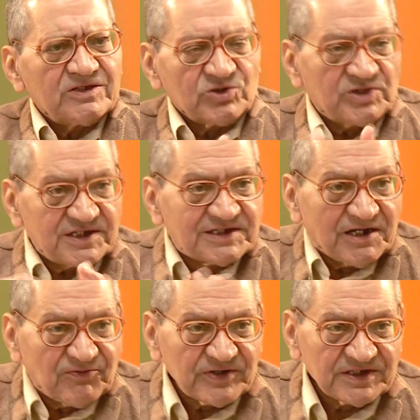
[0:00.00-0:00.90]
So there is a
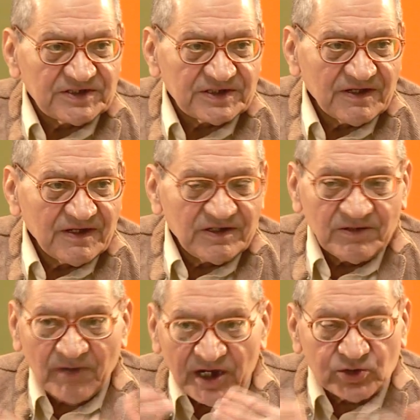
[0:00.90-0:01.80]
difference.
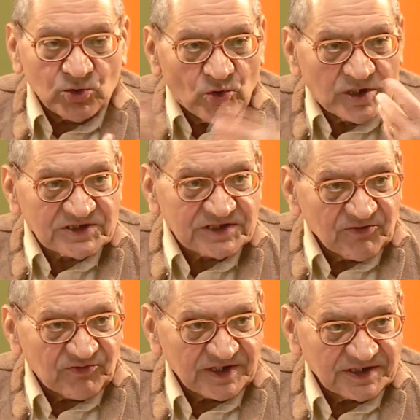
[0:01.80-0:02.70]
My tone is
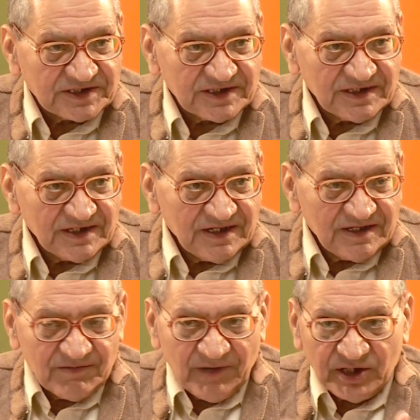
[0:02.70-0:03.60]
different.
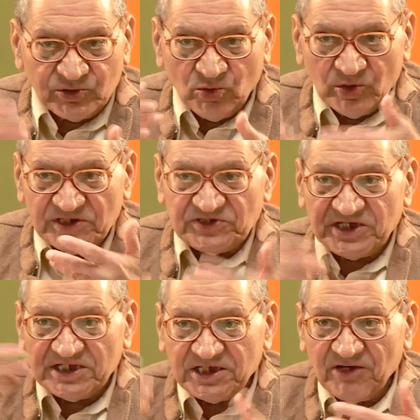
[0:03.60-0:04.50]
My tone is
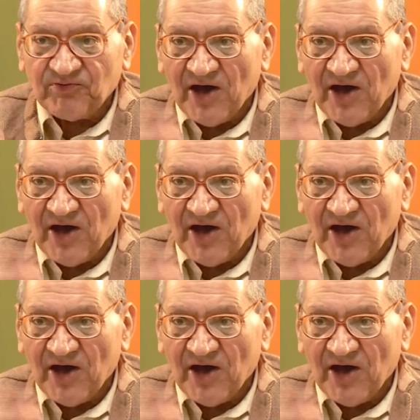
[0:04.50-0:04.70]
changing